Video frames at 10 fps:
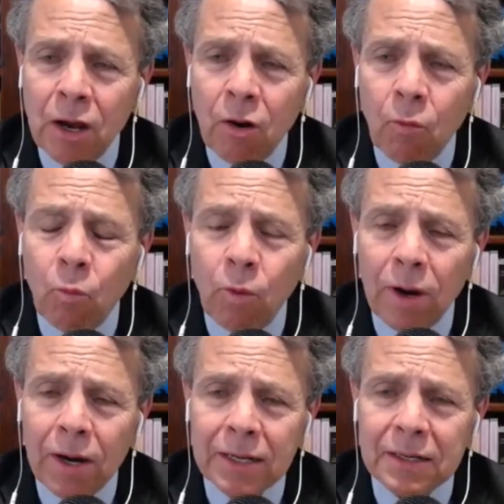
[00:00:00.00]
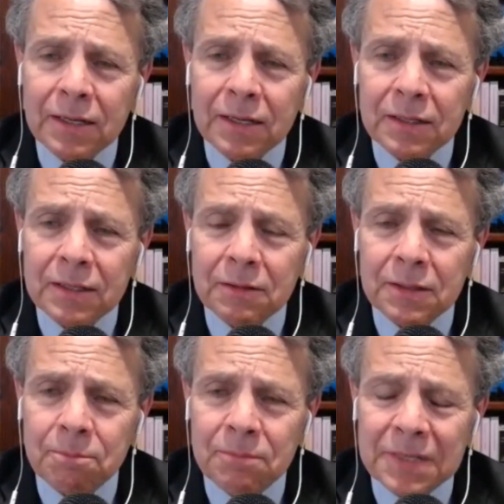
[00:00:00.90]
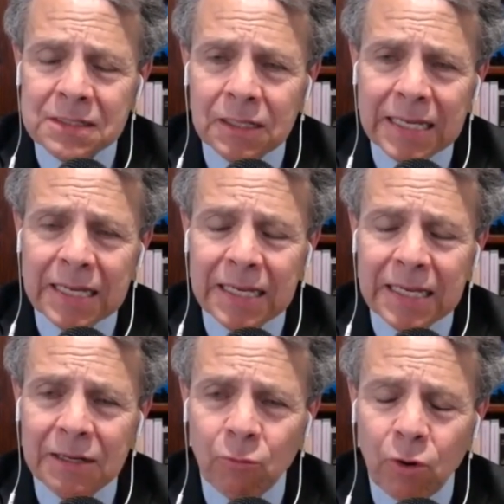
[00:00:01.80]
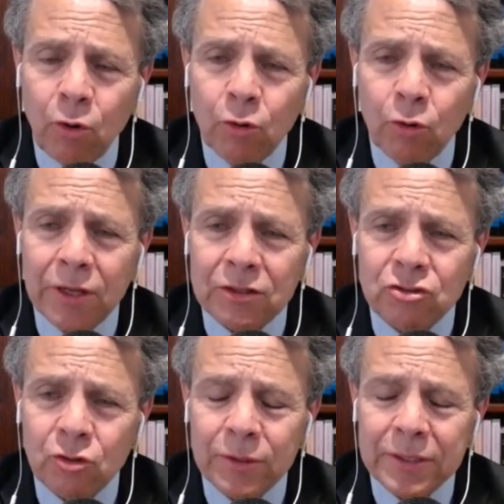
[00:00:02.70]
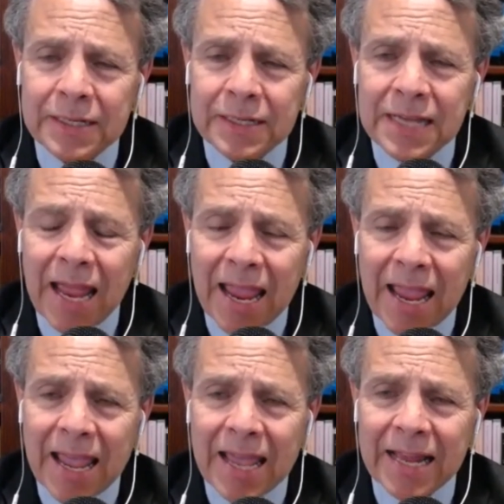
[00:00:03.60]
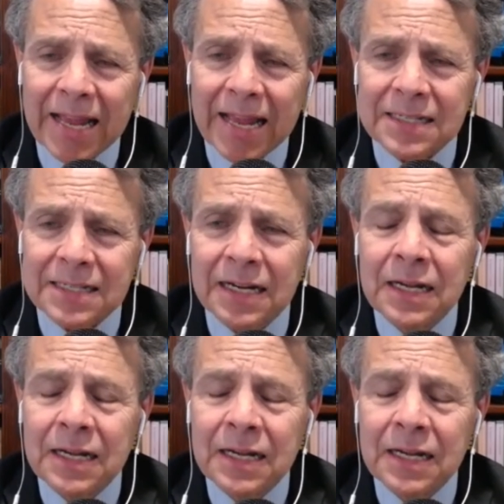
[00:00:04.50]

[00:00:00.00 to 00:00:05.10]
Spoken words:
what the misleading role that Joe Edis had as the